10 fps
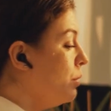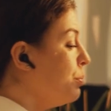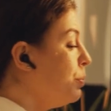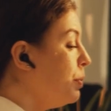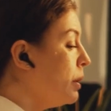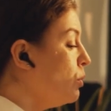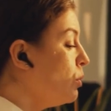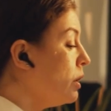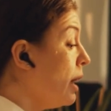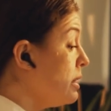can
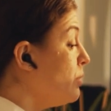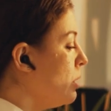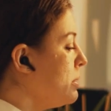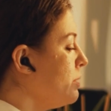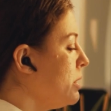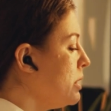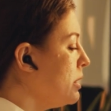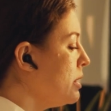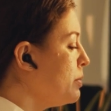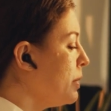manage their
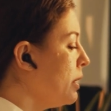workload from